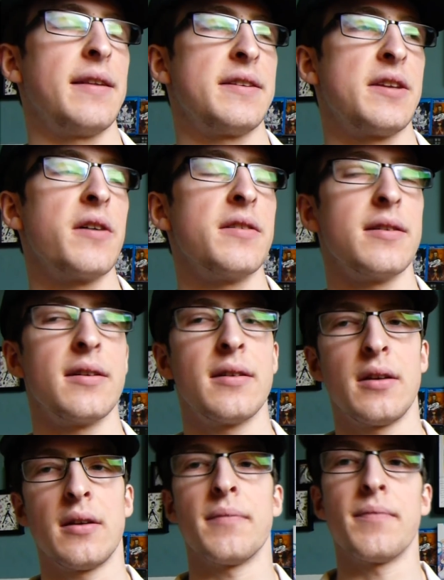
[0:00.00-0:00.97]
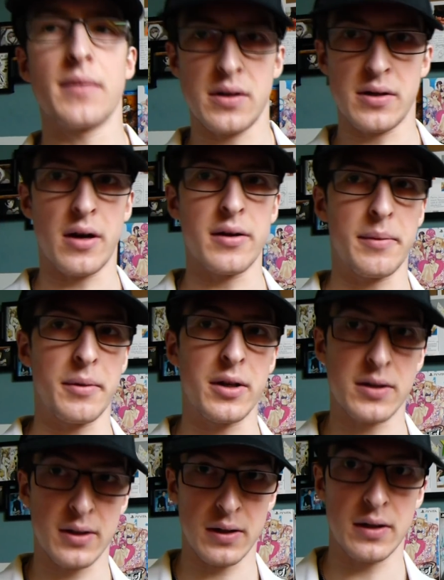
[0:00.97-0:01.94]
done. I'm going
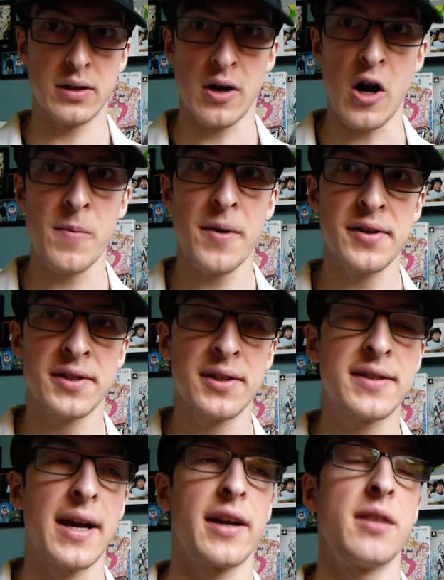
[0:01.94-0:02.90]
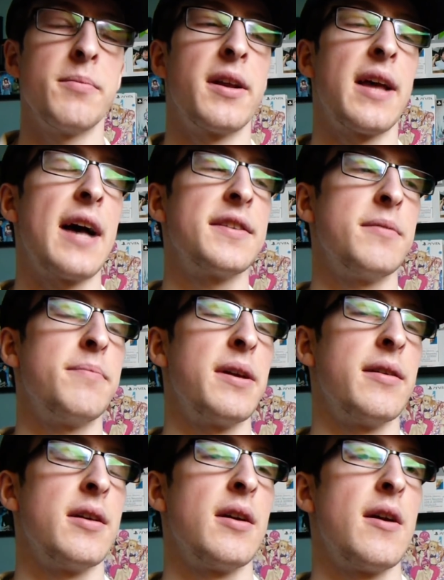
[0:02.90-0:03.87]
to talk about this in a second, but it hasn't
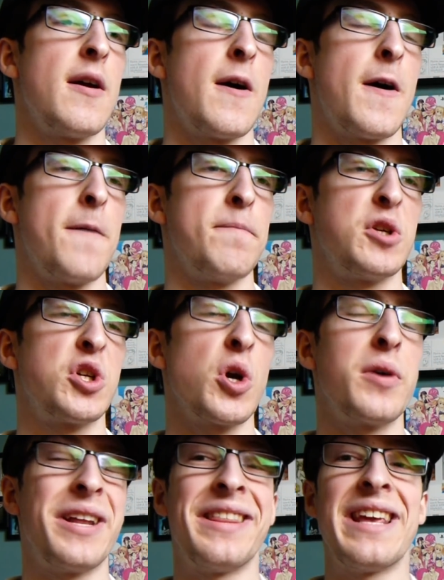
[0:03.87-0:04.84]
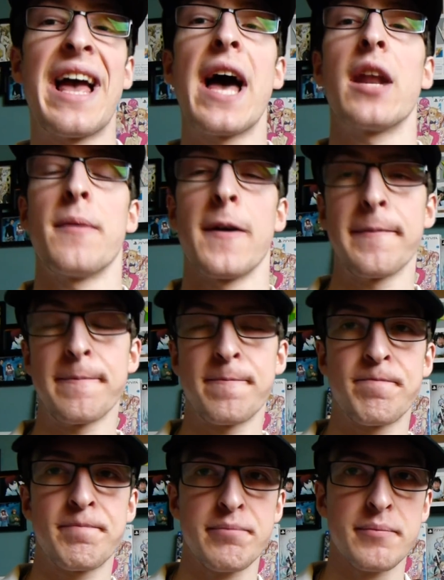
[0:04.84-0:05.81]
been shown in the anime.
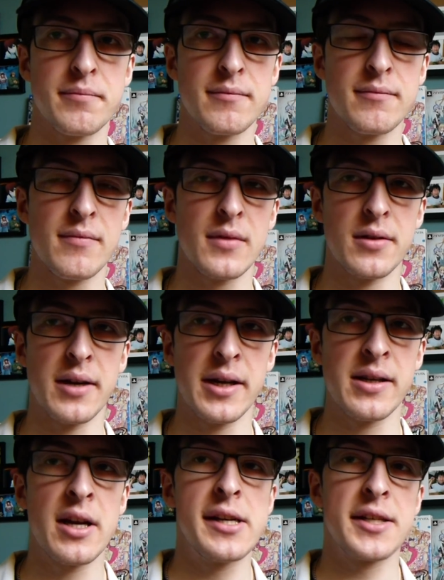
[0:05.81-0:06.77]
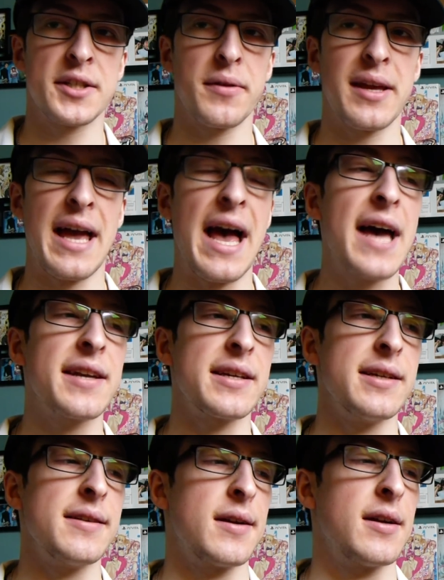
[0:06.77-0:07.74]
Right? So they
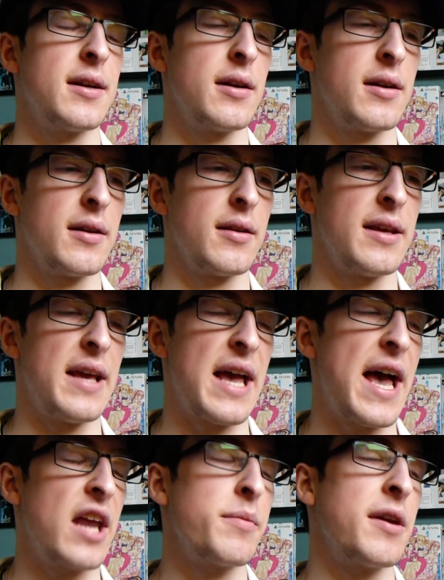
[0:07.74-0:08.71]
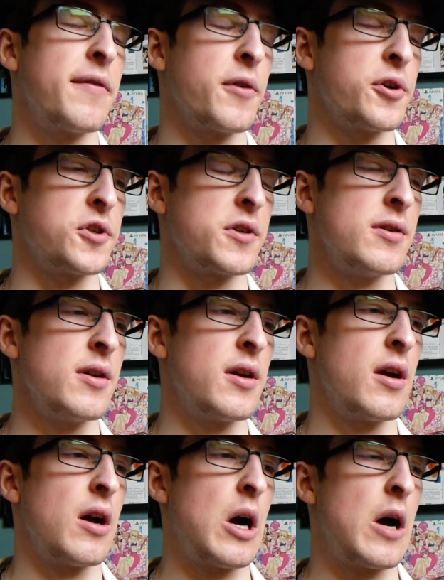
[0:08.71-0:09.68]
added the anime version
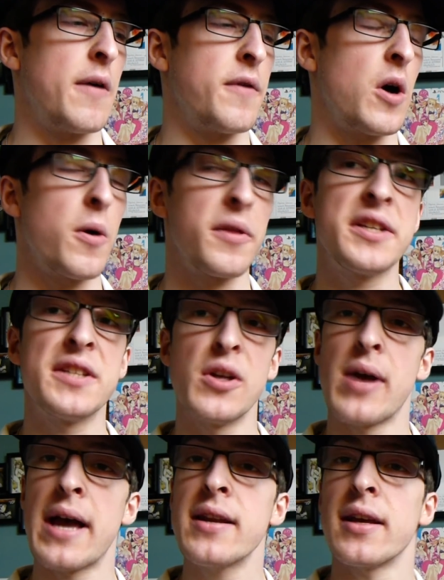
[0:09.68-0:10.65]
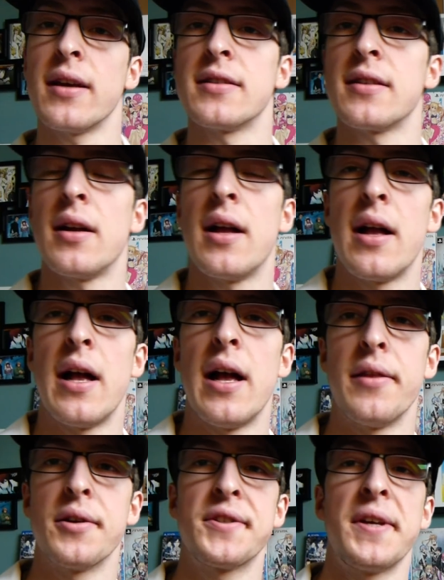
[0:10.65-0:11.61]
of all these new endings,
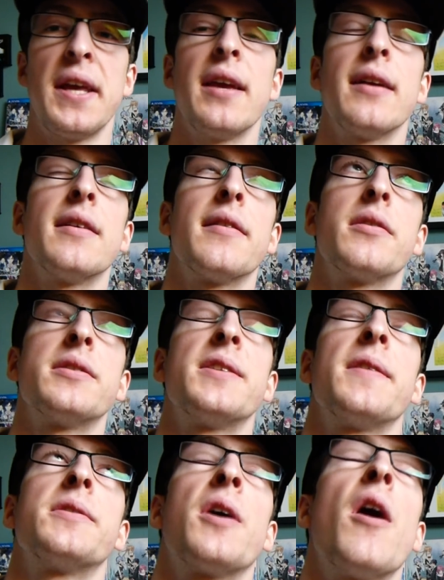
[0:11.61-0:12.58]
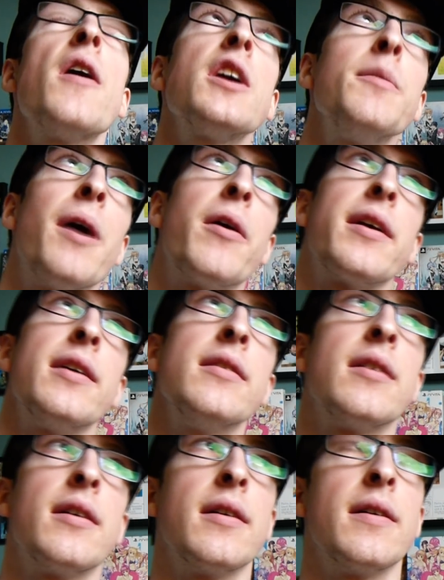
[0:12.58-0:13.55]
and they're saying they're talking about it.
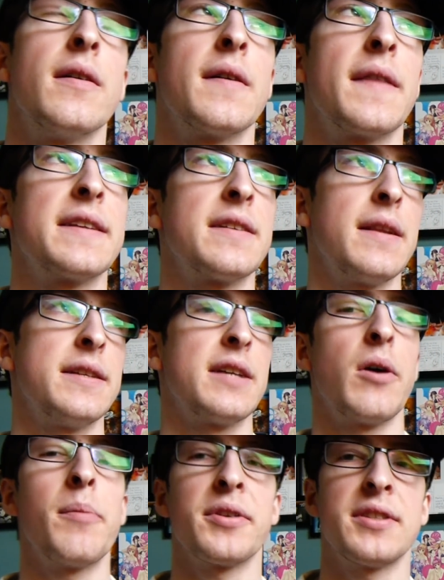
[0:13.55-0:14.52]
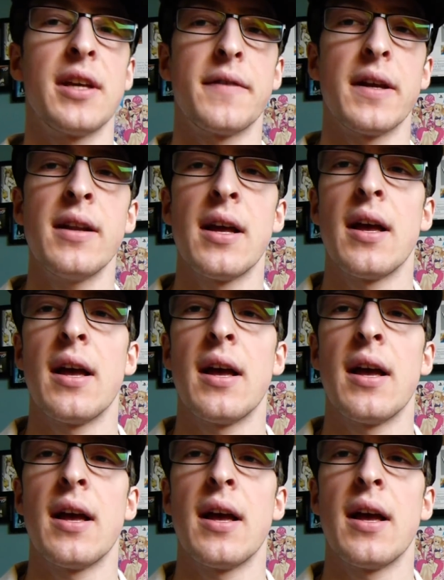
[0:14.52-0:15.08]
That's at least how I perceived it,